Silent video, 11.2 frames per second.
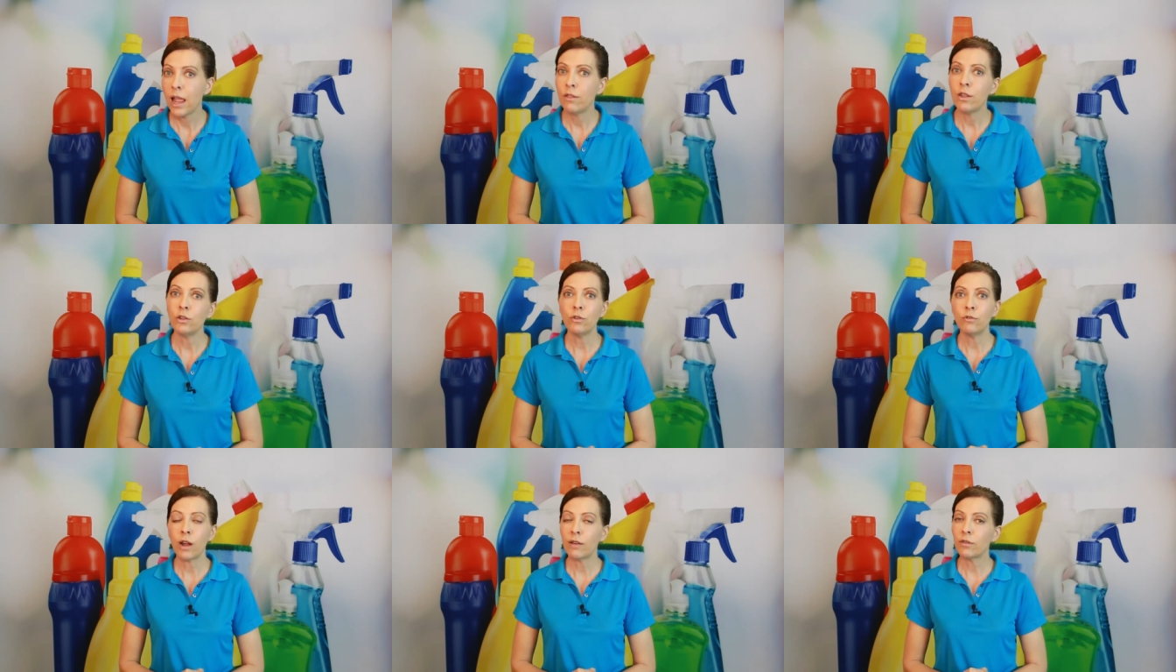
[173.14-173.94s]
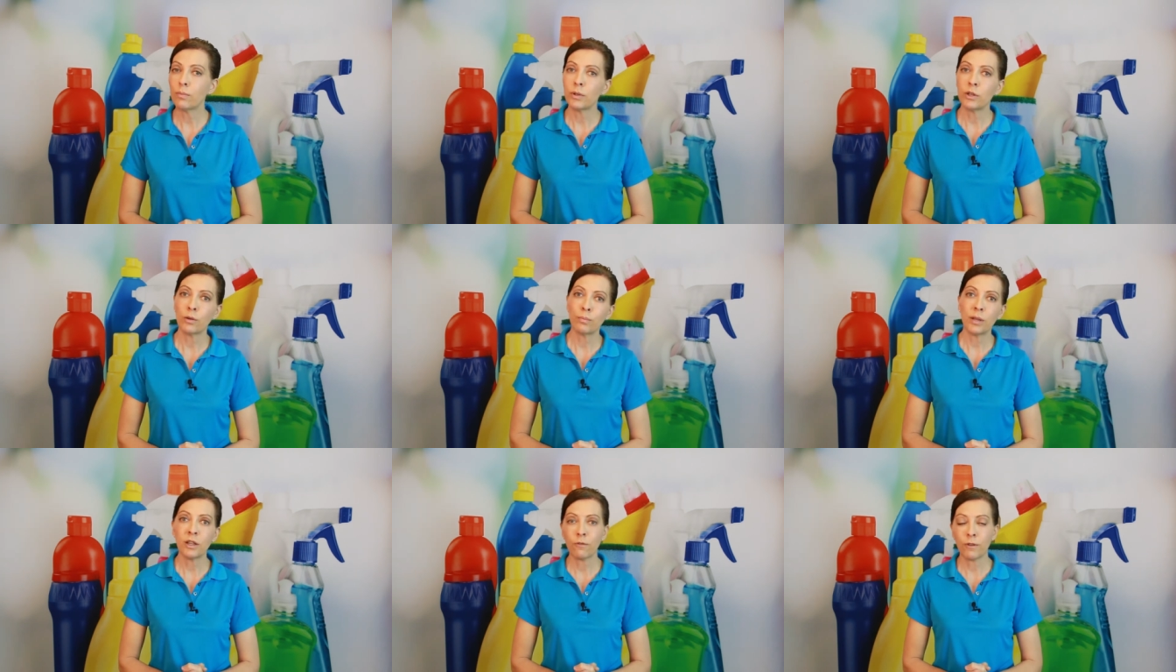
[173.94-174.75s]
and then you drive up in your
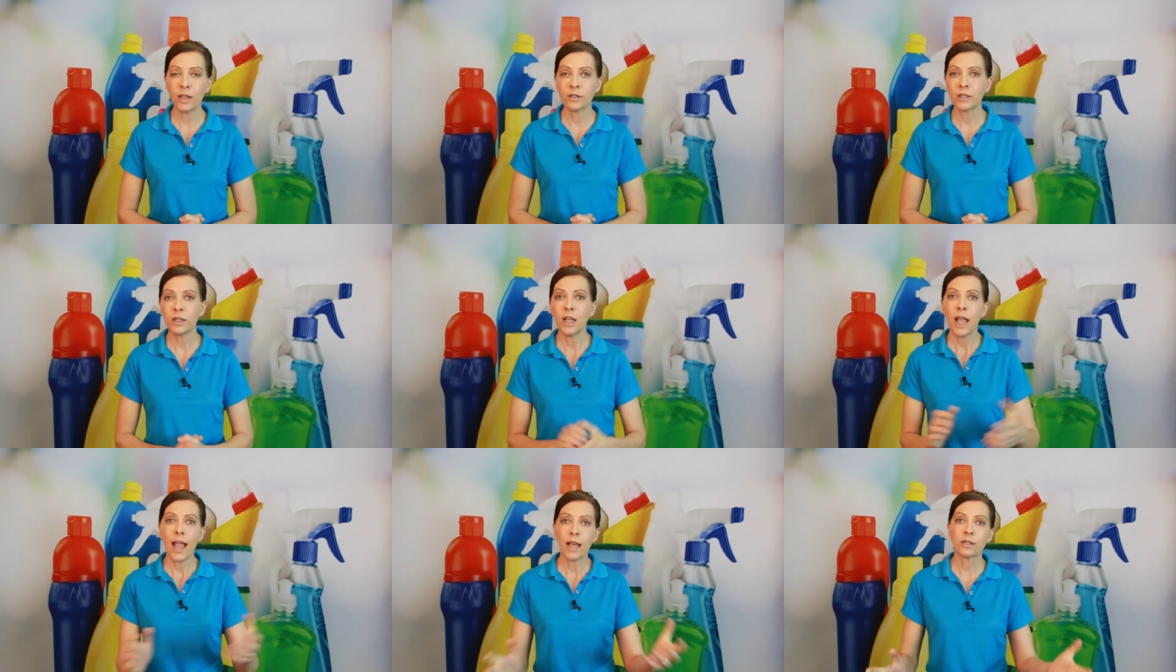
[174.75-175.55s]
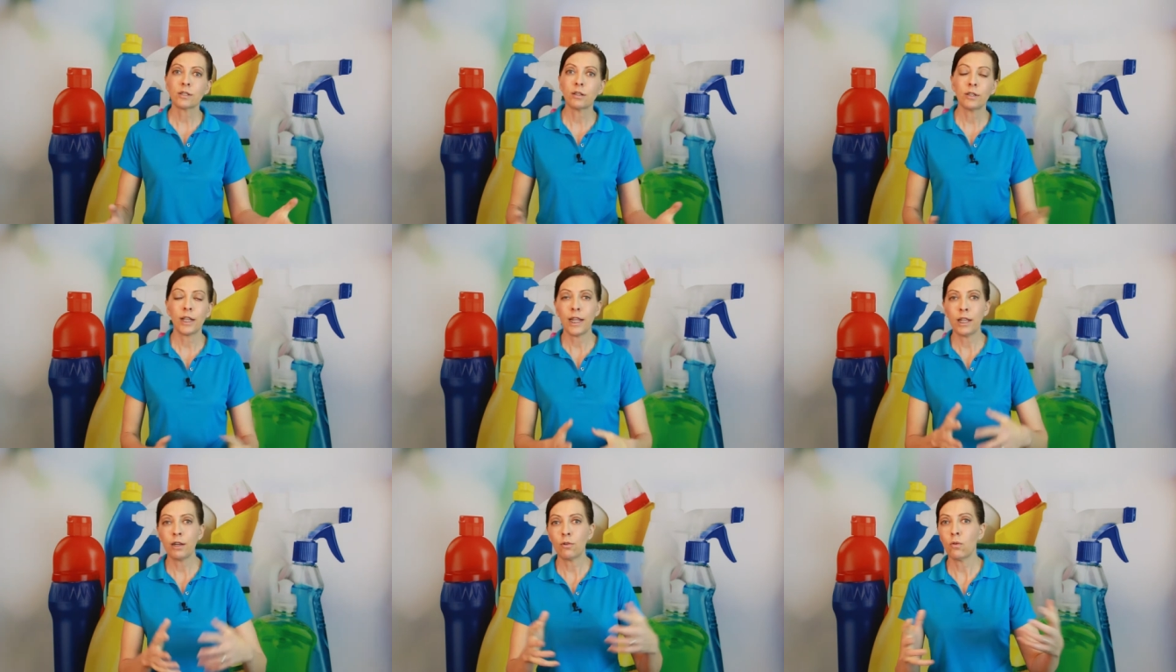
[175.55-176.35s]
big fancy
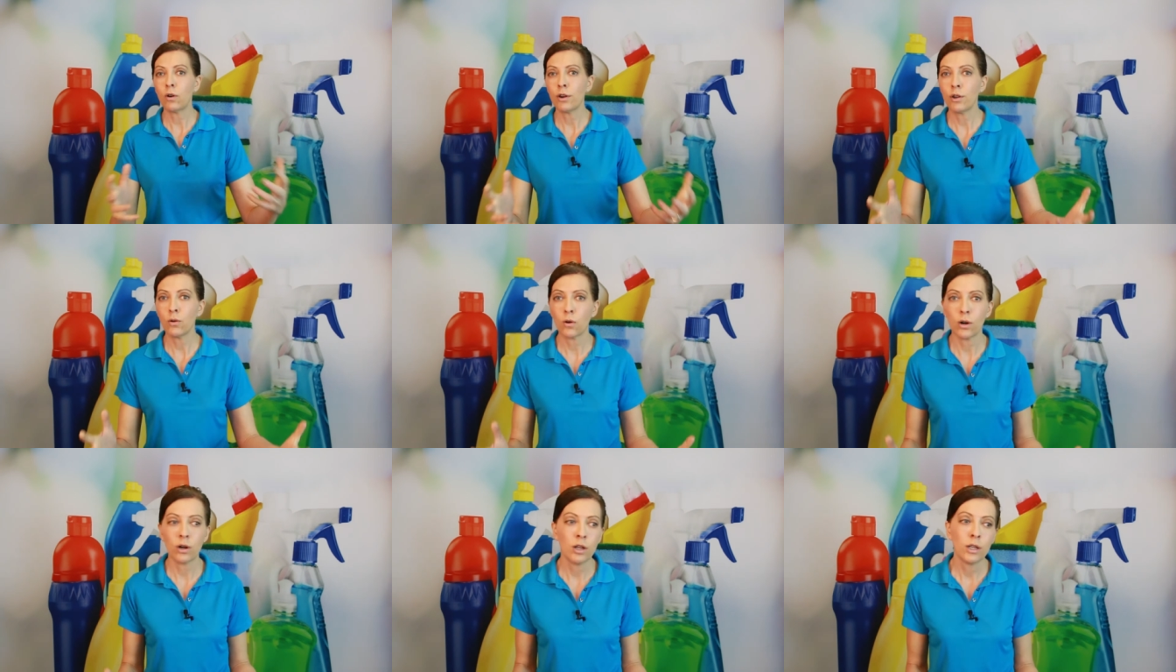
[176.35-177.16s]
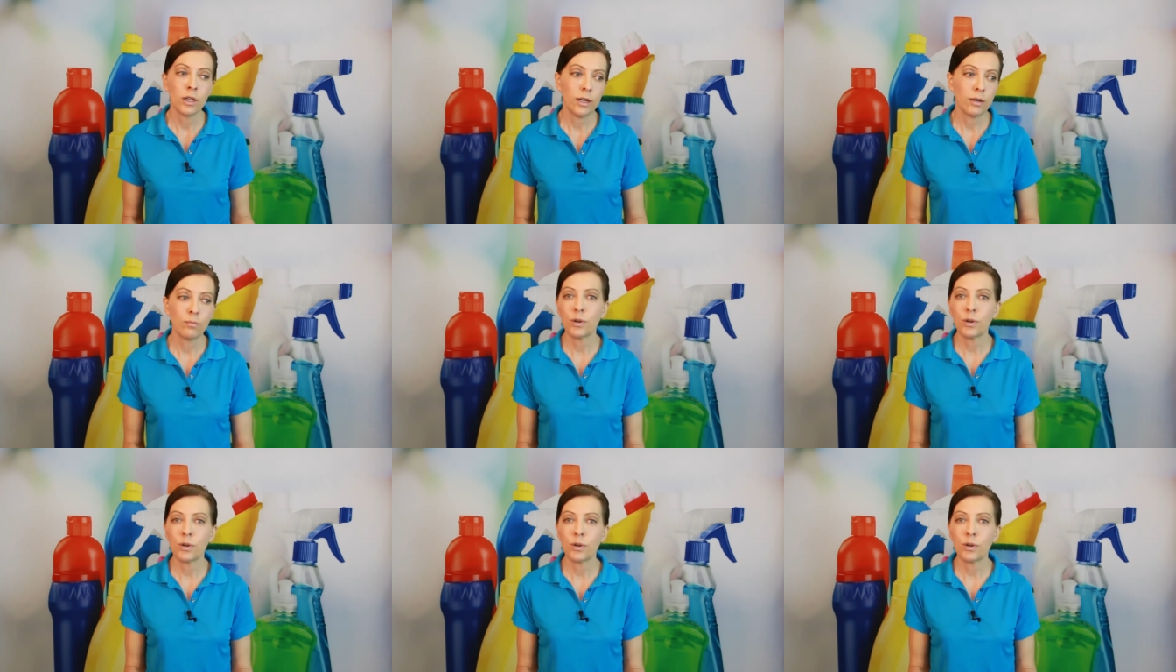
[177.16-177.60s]
Escalade or your uh,